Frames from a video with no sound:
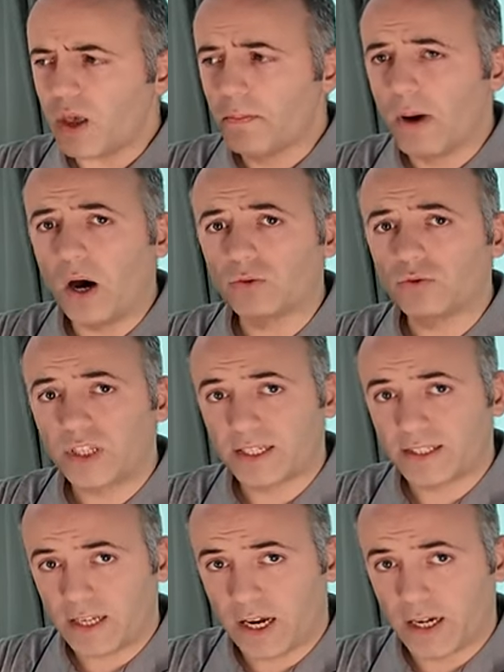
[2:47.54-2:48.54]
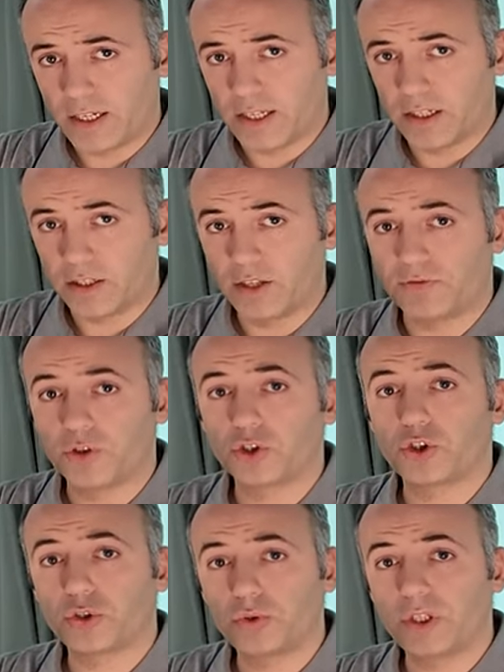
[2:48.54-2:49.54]
mount, that's ideal. If you're
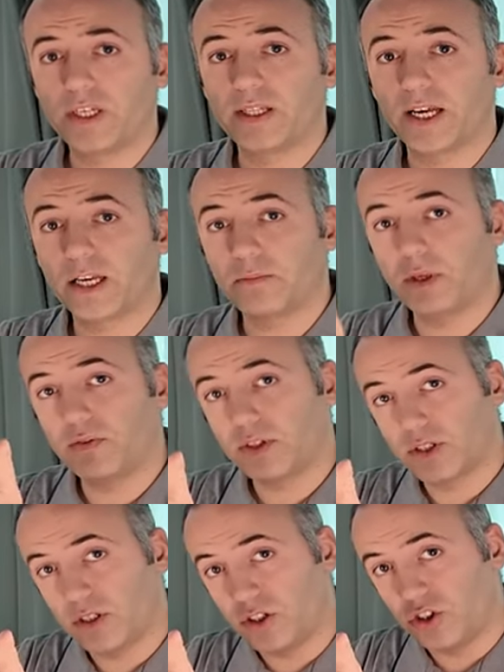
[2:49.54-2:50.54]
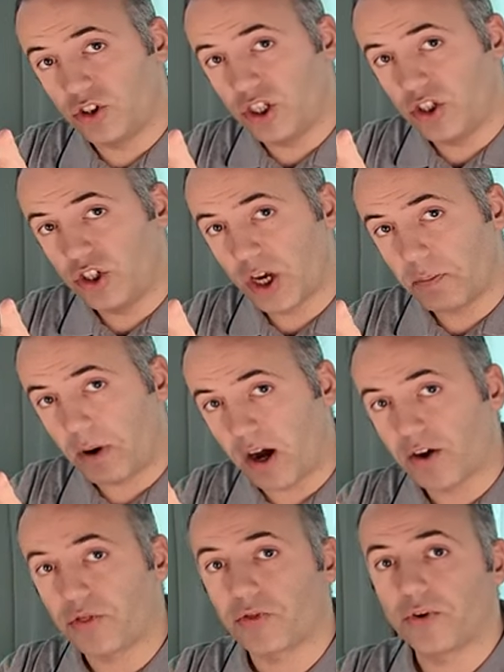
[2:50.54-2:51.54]
shooting like me with the DJI
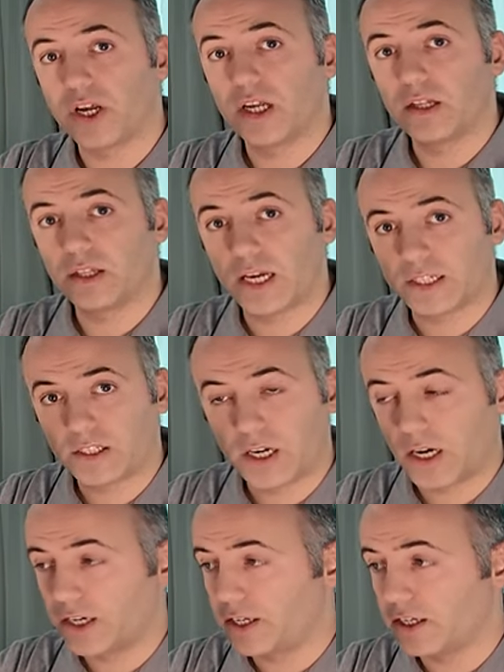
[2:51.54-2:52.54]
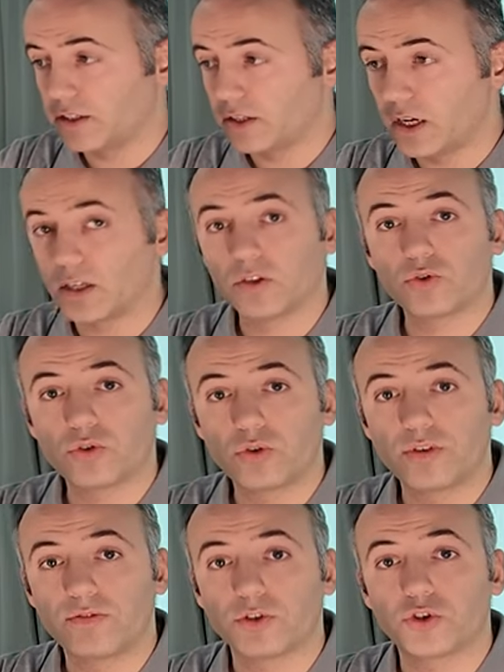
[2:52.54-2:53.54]
Pocket 3, that's ideal. And also
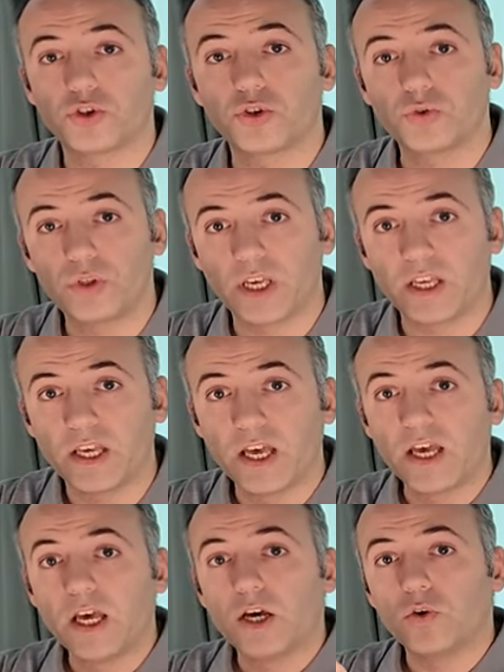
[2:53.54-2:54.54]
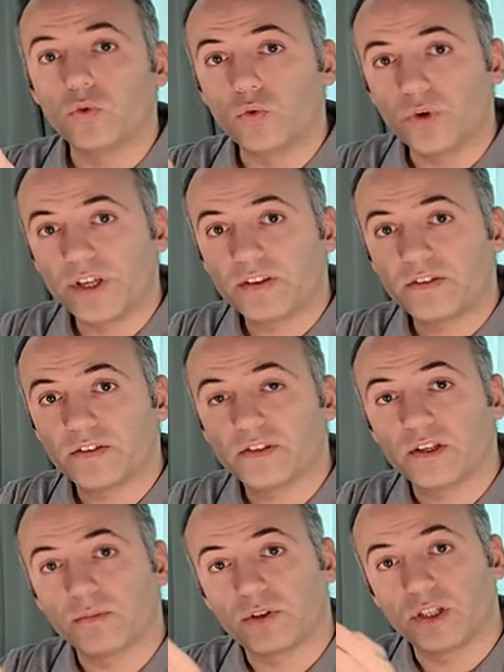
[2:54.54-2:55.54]
if you're shooting with
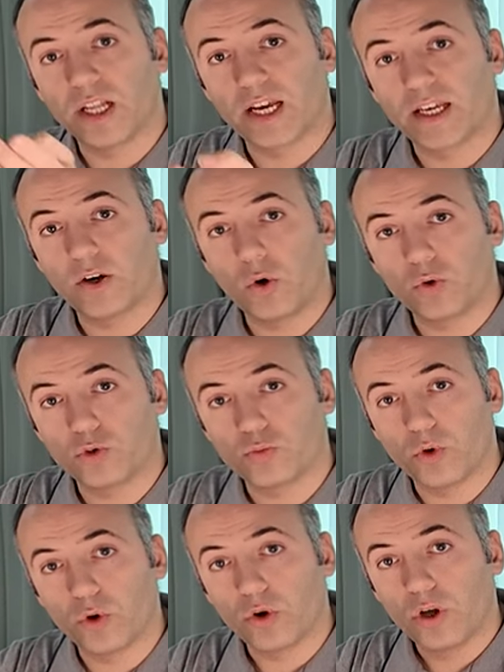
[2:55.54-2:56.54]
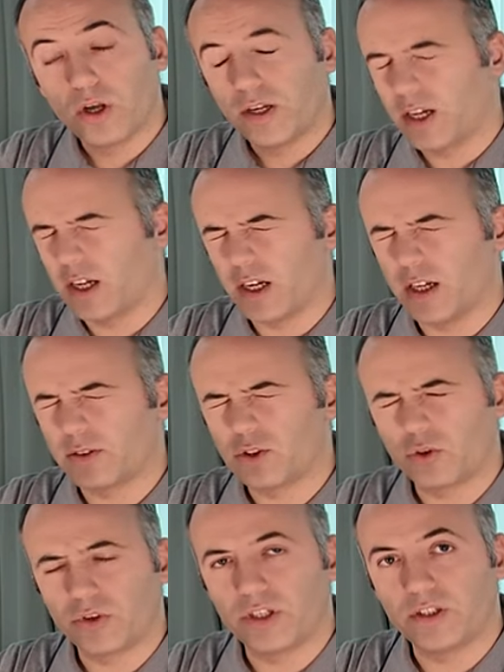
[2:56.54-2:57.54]
something like Osmo,
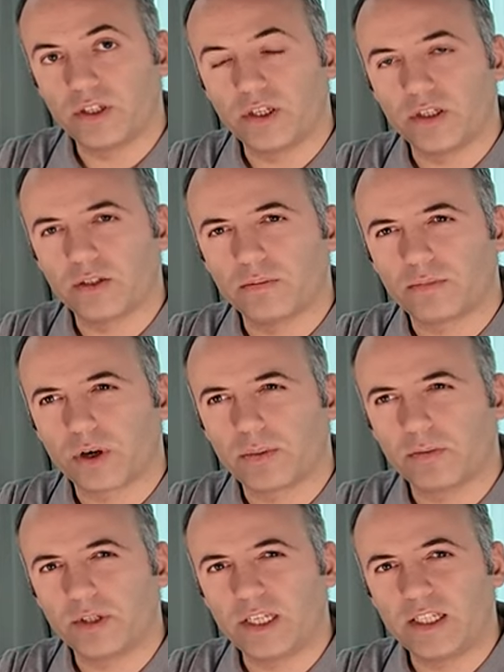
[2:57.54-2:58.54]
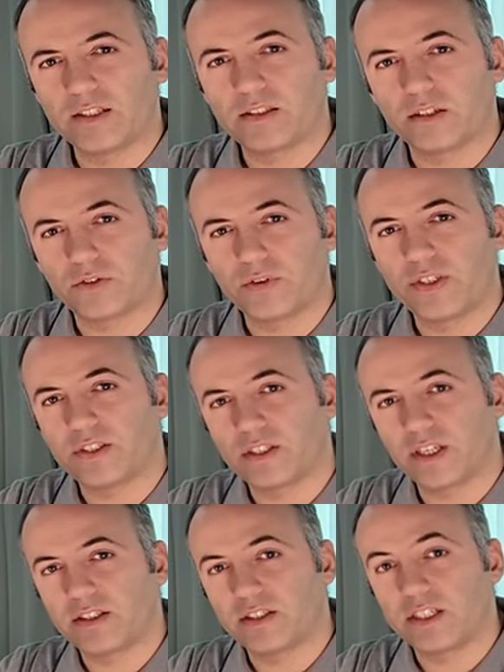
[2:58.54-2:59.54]
probably
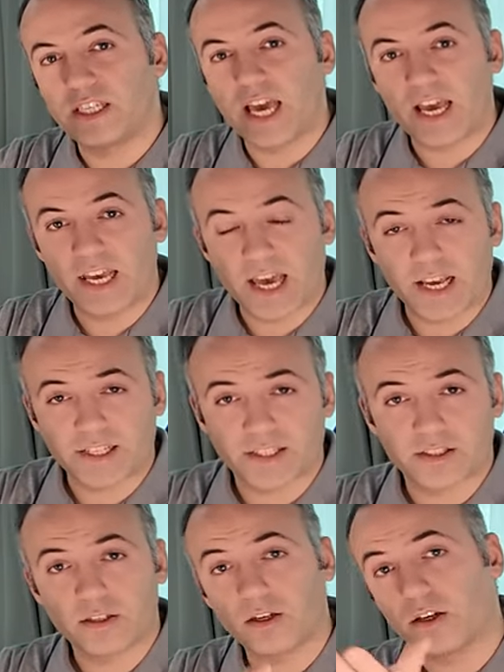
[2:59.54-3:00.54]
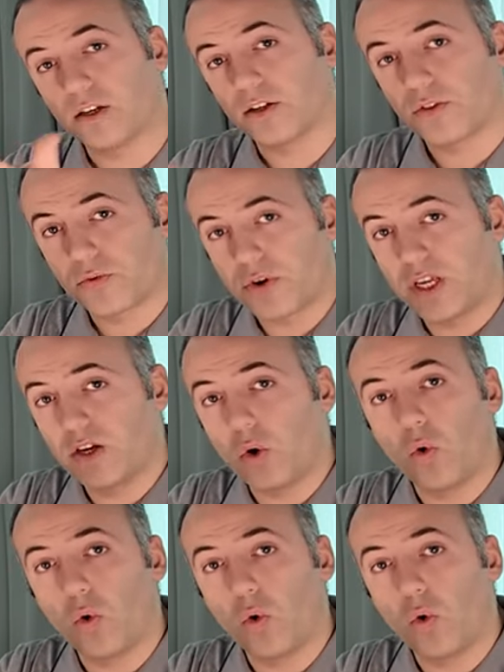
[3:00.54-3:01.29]
Insta360 X3